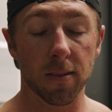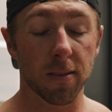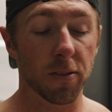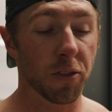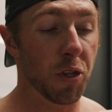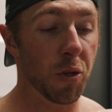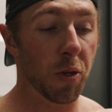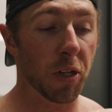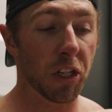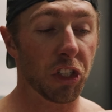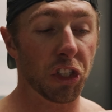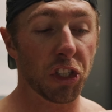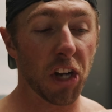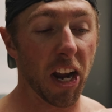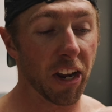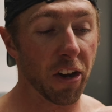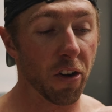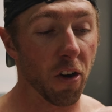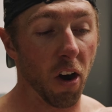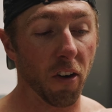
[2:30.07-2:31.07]
So you can
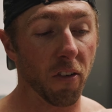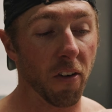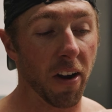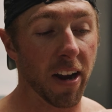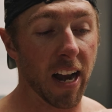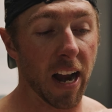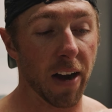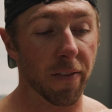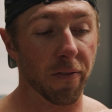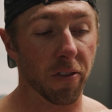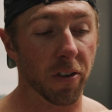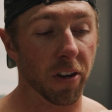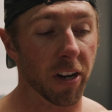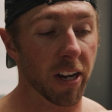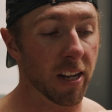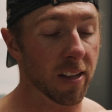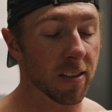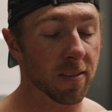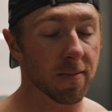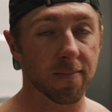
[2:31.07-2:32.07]
check your heart rate
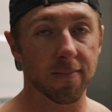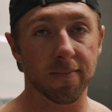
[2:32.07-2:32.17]
every